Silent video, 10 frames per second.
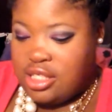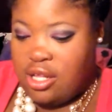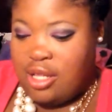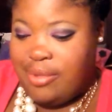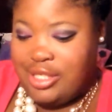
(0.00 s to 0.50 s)

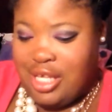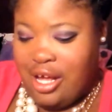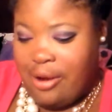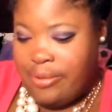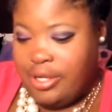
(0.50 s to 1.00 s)
So let me
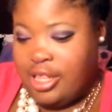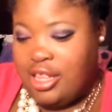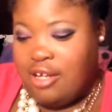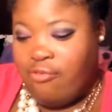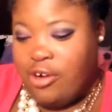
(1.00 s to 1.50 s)
start
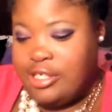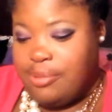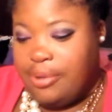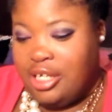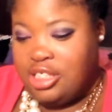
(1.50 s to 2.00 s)
with the
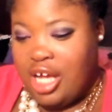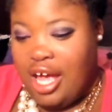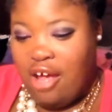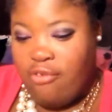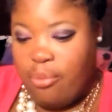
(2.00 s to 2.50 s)
first blush
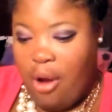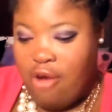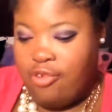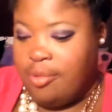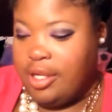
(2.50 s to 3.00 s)
I ever
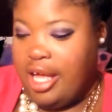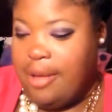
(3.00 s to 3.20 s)
brought from the